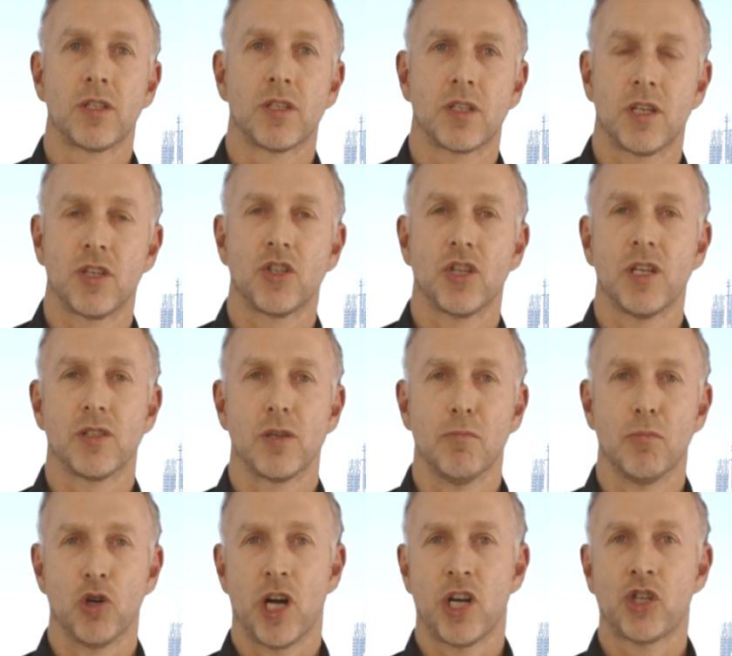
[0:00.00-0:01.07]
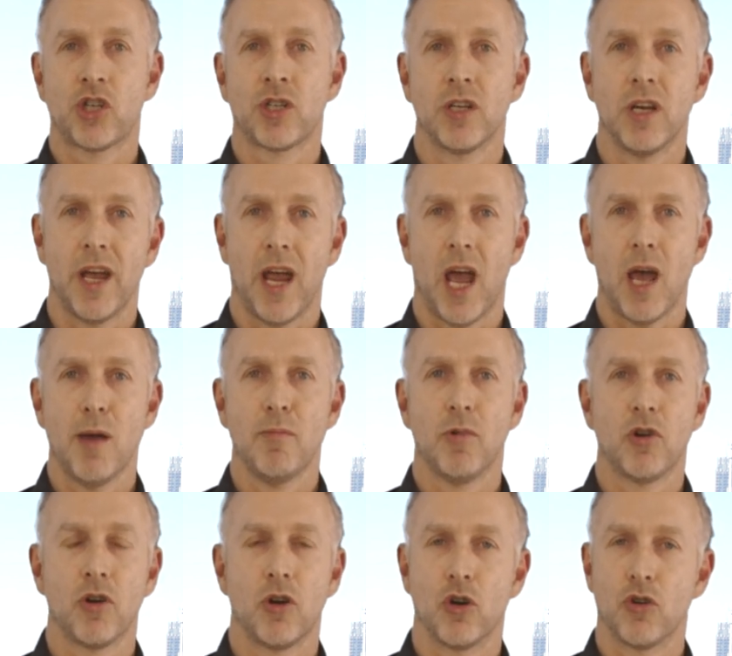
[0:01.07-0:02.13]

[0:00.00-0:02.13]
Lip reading: such as a brush, a hammer,